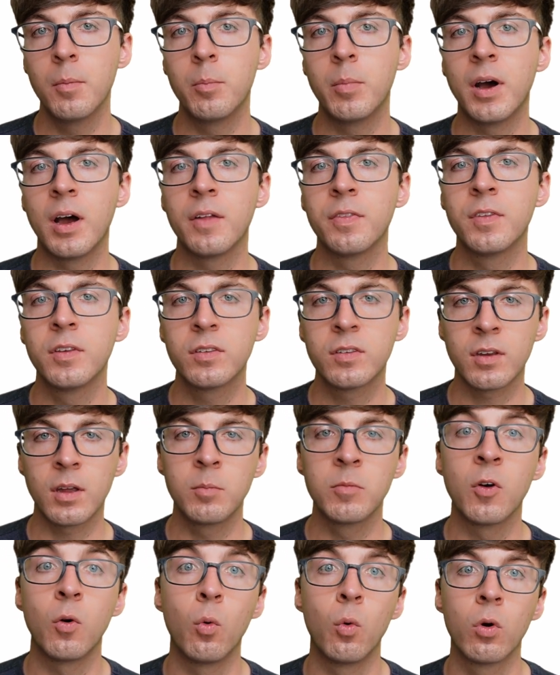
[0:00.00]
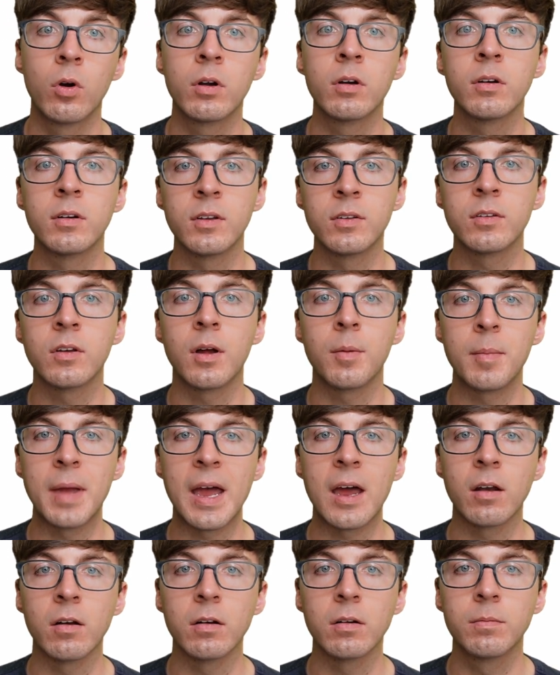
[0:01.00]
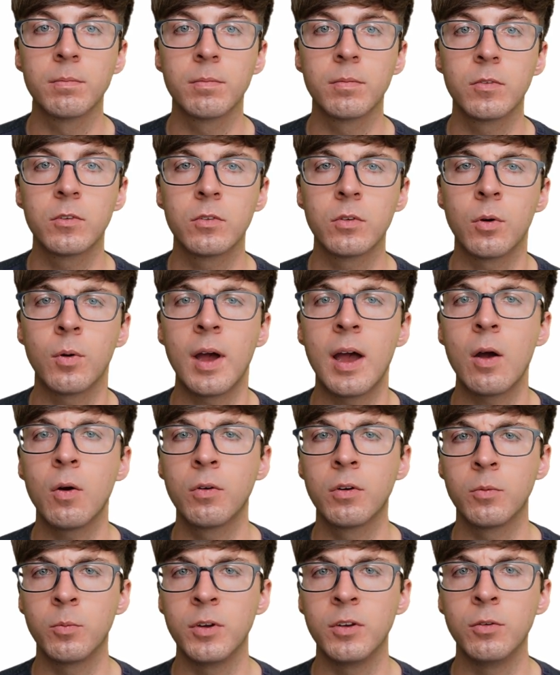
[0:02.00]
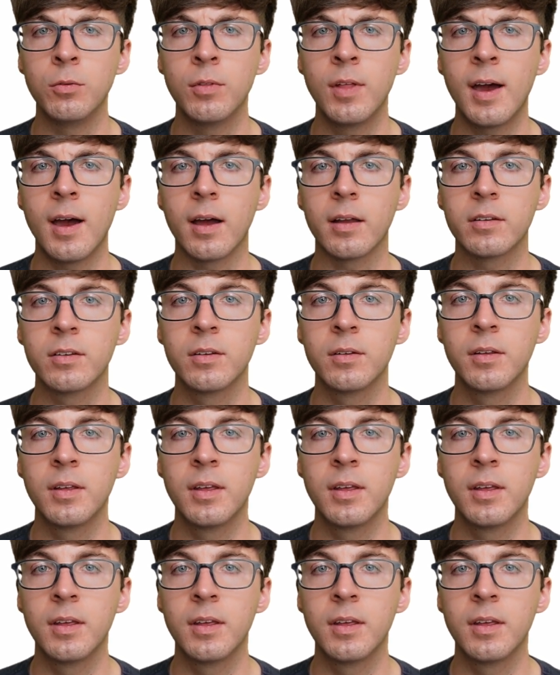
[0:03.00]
but this time the order does not matter. So how can we do that?